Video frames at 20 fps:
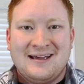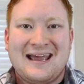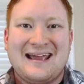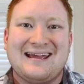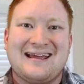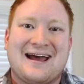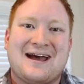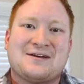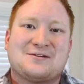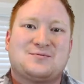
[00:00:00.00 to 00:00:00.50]
Hey
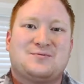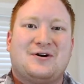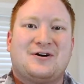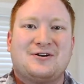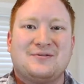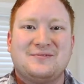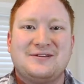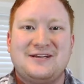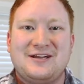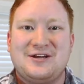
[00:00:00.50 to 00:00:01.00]
guys,
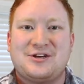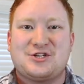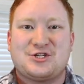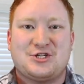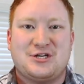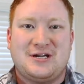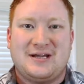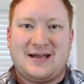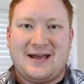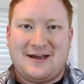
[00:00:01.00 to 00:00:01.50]
welcome to
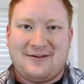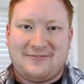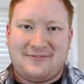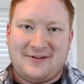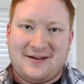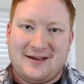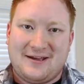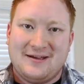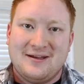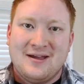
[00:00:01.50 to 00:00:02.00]
Geekstreet
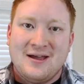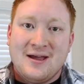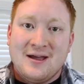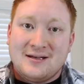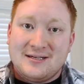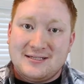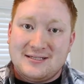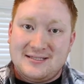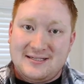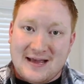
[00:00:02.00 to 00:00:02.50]
Cafe.
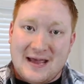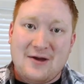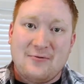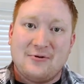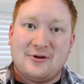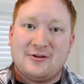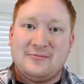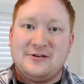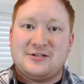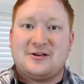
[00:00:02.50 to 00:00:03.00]
Today
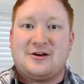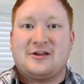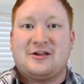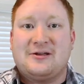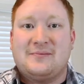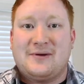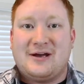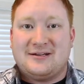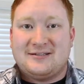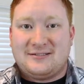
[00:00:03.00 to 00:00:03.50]
we're going to be
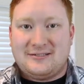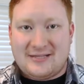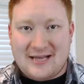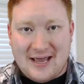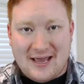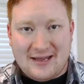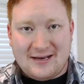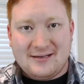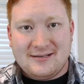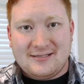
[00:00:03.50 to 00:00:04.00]
talking about
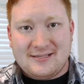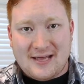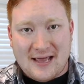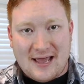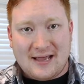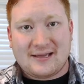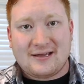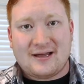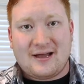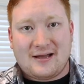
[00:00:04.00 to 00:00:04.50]
10
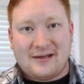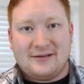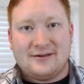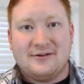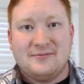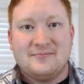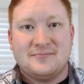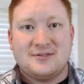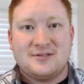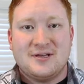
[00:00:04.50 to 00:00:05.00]
tech
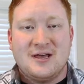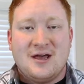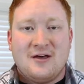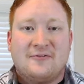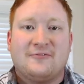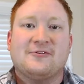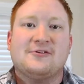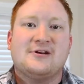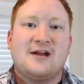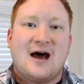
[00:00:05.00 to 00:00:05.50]
items
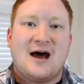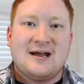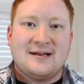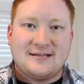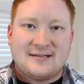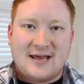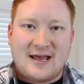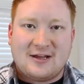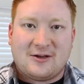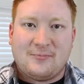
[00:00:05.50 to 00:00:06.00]
for
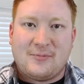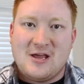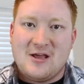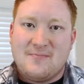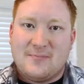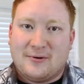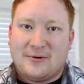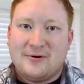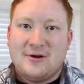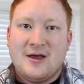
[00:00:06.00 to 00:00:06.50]
non-tech
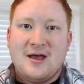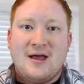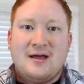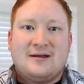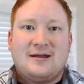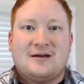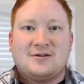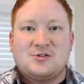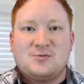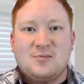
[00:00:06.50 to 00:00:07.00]
people.
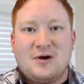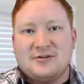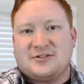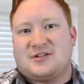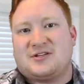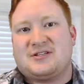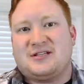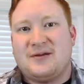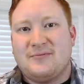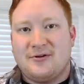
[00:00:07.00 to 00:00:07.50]
Now, small
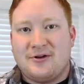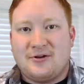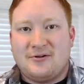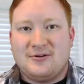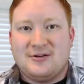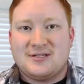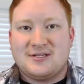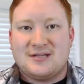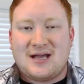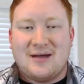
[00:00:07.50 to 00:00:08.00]
disclaimer
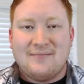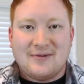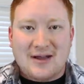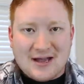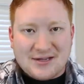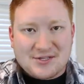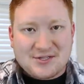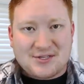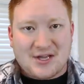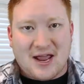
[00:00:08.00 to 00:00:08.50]
notice, I'm
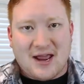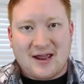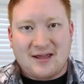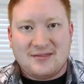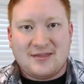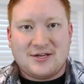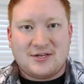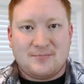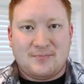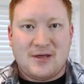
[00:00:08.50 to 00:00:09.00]
not
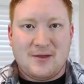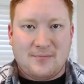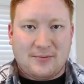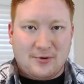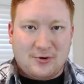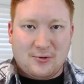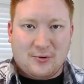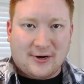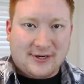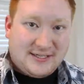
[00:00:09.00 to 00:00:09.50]
saying that
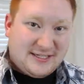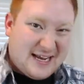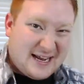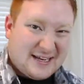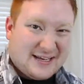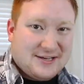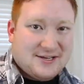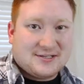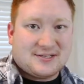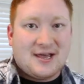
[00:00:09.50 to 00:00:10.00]
people who are
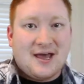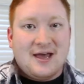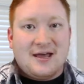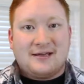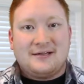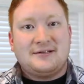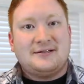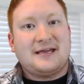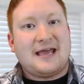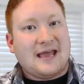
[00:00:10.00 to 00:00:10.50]
techies
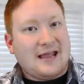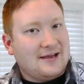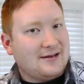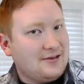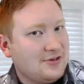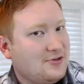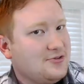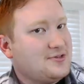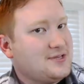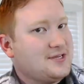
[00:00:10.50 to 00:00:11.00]

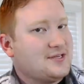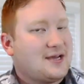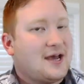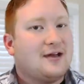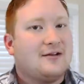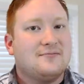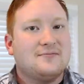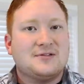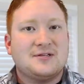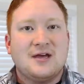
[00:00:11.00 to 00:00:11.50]
can't use these
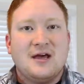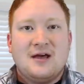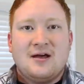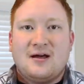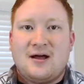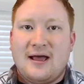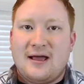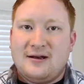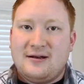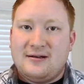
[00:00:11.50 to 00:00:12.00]
items,
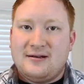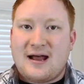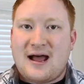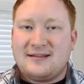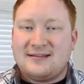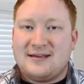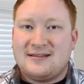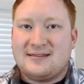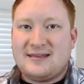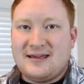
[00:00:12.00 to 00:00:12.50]
and
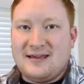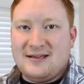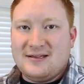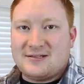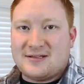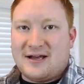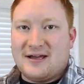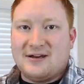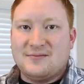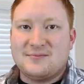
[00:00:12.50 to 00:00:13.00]
not that
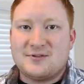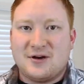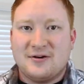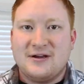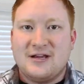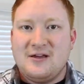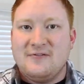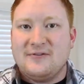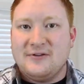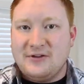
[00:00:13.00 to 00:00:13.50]
these items
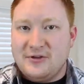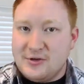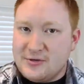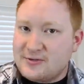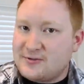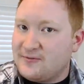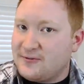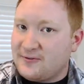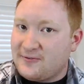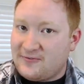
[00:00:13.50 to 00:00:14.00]
aren't even
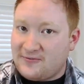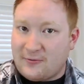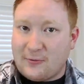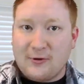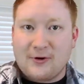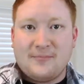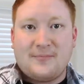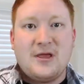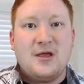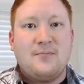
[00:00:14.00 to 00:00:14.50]
useful
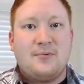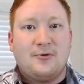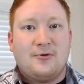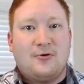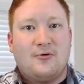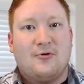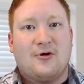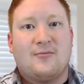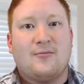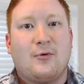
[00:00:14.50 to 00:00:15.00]
for people
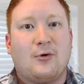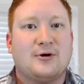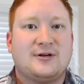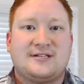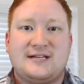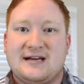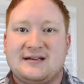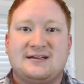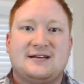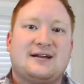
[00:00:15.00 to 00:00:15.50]
who are more
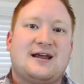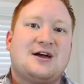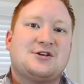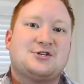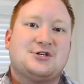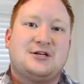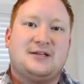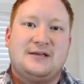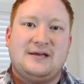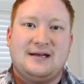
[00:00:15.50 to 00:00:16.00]

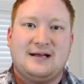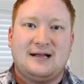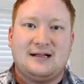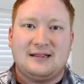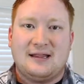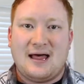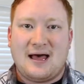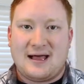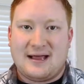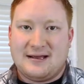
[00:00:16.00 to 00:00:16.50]
technologically
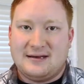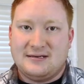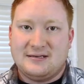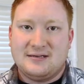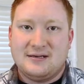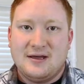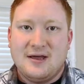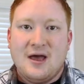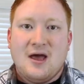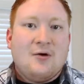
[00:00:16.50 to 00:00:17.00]
inclined.
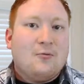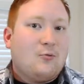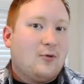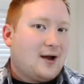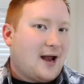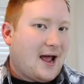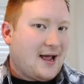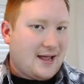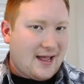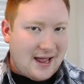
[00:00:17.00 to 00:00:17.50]

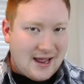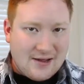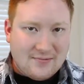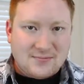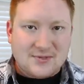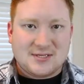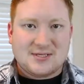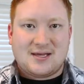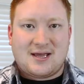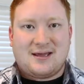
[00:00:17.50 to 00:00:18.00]
What I
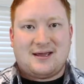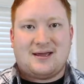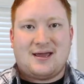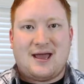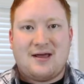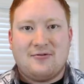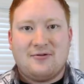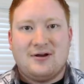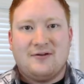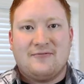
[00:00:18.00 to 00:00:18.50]
am saying,
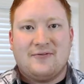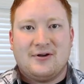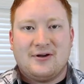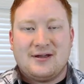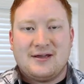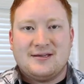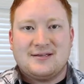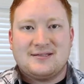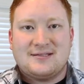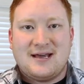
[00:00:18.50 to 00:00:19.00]
however,
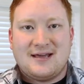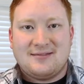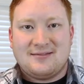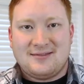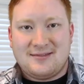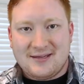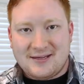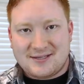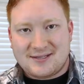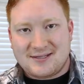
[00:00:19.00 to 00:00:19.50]
is
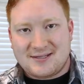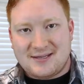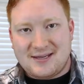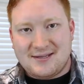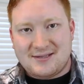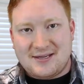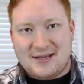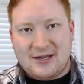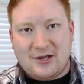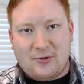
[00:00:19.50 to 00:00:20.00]
that this
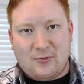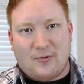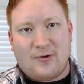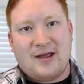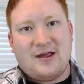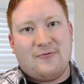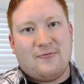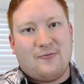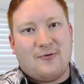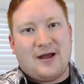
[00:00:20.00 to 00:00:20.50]
is a
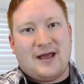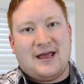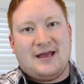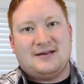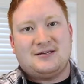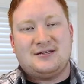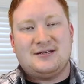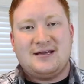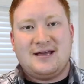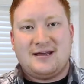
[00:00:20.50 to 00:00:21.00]
great way
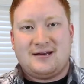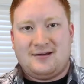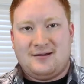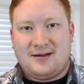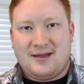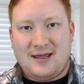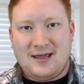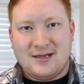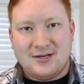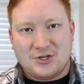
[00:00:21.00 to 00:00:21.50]
to get
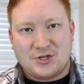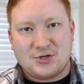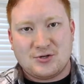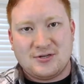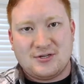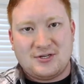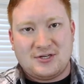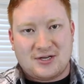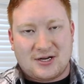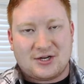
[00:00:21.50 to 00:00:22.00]
an
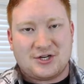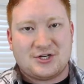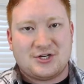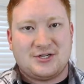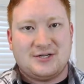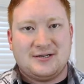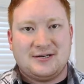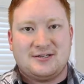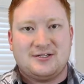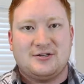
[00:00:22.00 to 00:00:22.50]

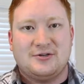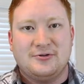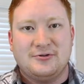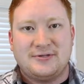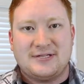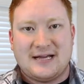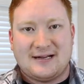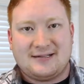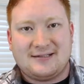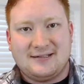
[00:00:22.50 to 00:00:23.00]
introduction to
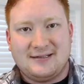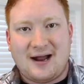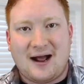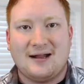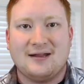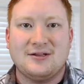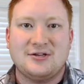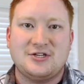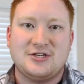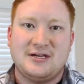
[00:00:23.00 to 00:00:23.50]

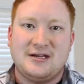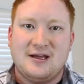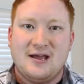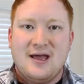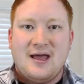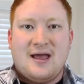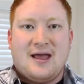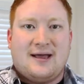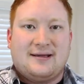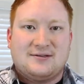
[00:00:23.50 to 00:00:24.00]
technology
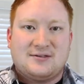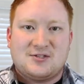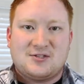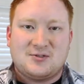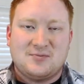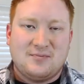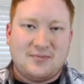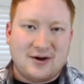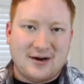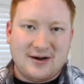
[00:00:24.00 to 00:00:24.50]
and
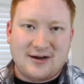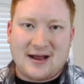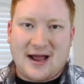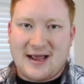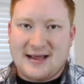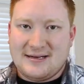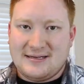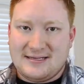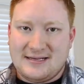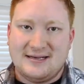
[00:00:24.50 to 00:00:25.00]
smart
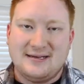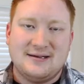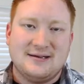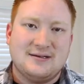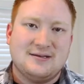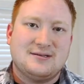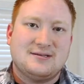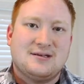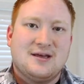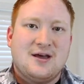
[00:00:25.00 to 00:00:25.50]

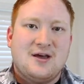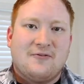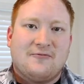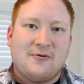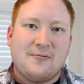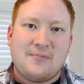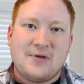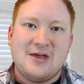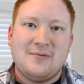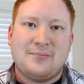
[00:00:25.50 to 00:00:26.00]
ideas
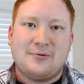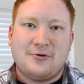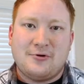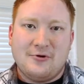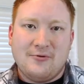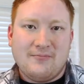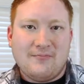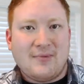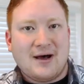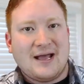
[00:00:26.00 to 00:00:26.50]
for people
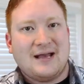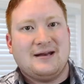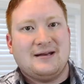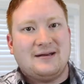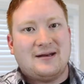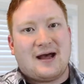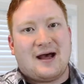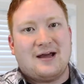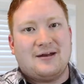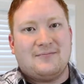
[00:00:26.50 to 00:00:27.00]
who might
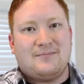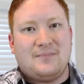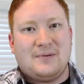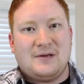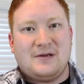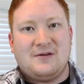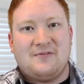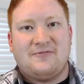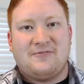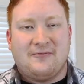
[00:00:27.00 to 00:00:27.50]
not
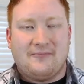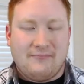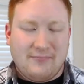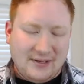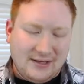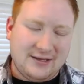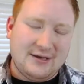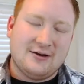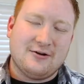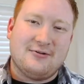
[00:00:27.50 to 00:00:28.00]
be
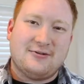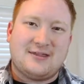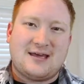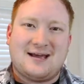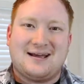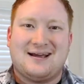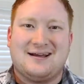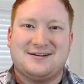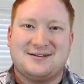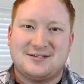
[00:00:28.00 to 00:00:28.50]
familiar with
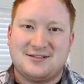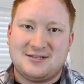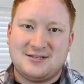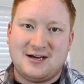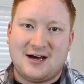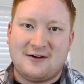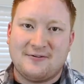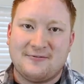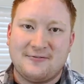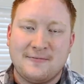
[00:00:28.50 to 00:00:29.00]
that kind of
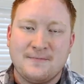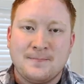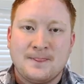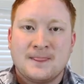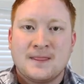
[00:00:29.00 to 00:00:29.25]
stuff.